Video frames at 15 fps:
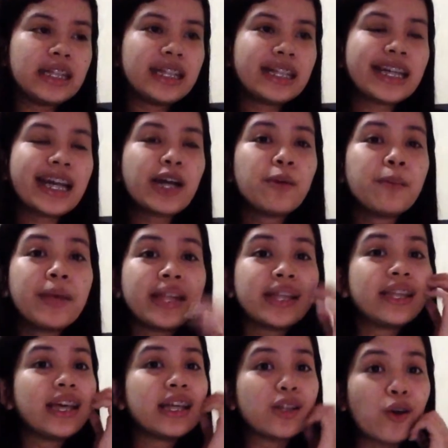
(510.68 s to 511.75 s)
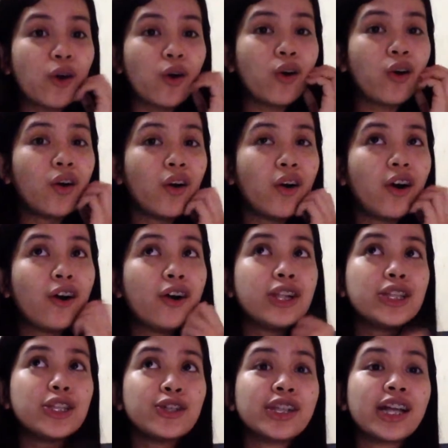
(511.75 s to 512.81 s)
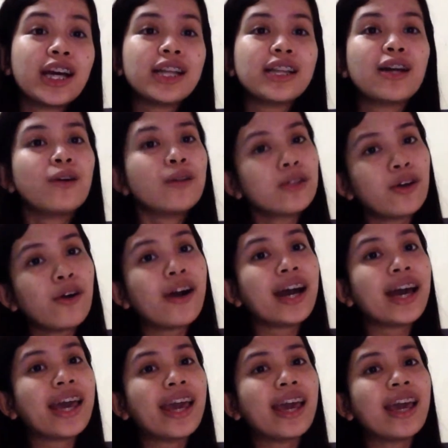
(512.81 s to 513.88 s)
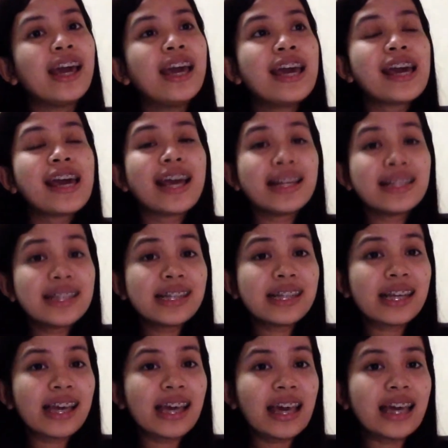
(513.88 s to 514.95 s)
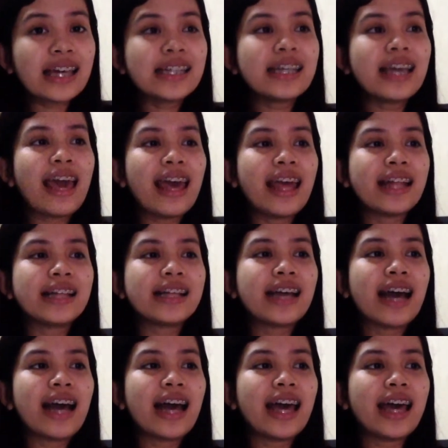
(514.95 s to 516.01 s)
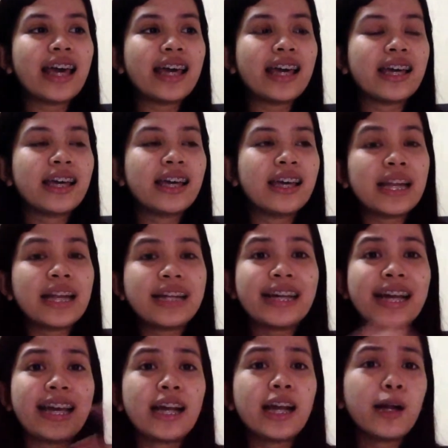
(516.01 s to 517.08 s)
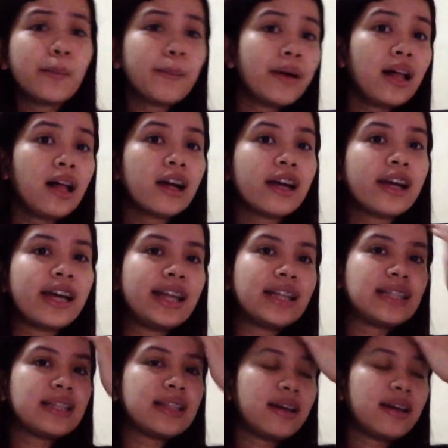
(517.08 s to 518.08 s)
Ni-recommend niya to. Also, nakita ko to kay Hazel King and kay Hilary Hermar and